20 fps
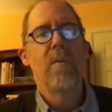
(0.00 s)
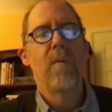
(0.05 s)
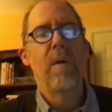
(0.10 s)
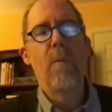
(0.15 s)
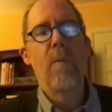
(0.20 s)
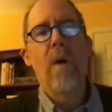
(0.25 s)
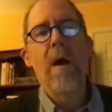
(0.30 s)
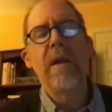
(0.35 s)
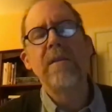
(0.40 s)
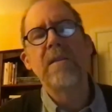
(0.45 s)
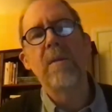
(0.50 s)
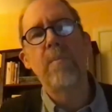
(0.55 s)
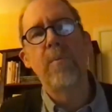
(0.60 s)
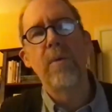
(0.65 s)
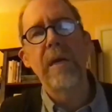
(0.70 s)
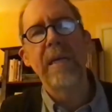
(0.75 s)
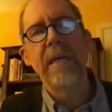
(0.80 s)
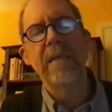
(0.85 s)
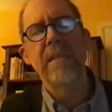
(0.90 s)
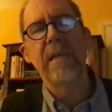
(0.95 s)
wanted to
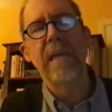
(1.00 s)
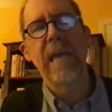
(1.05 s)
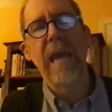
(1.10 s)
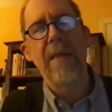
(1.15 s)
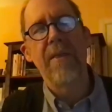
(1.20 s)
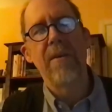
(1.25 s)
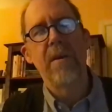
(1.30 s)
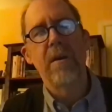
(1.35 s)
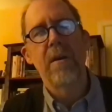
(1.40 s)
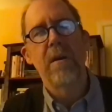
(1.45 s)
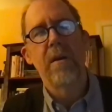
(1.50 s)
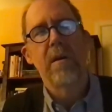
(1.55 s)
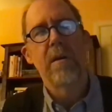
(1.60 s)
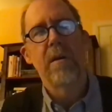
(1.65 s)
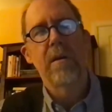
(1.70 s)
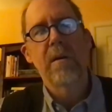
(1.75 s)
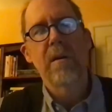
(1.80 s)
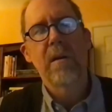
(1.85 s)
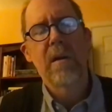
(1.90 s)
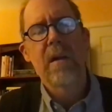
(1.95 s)
bring together
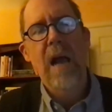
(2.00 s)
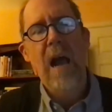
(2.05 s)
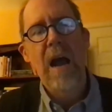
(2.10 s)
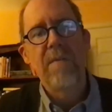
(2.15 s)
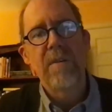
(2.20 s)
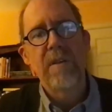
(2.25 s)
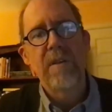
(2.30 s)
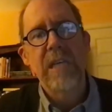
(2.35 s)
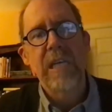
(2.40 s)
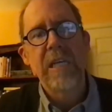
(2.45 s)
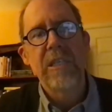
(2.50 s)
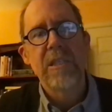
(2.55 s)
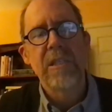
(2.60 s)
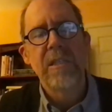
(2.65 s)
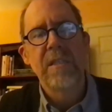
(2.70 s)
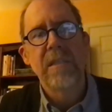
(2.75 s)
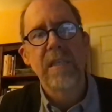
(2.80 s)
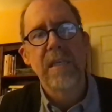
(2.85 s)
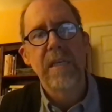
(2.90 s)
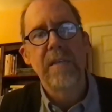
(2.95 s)

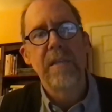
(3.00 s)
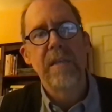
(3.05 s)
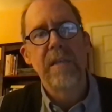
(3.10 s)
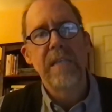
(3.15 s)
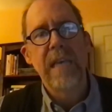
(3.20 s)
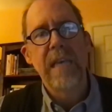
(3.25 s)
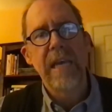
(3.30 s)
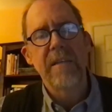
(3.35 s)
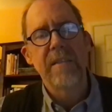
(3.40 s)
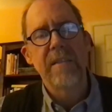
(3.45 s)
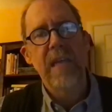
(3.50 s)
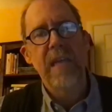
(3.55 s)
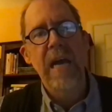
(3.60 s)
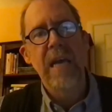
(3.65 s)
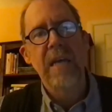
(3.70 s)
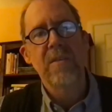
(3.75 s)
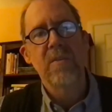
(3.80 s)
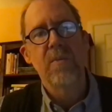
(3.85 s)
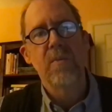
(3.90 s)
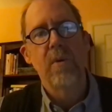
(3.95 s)
conversations in the data
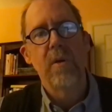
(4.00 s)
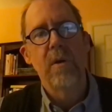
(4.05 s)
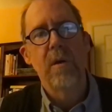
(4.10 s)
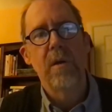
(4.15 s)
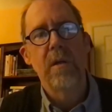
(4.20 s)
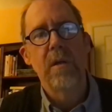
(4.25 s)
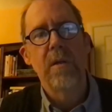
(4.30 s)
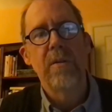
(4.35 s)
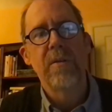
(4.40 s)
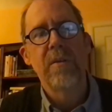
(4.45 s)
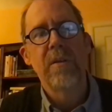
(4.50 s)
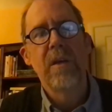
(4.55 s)
science world,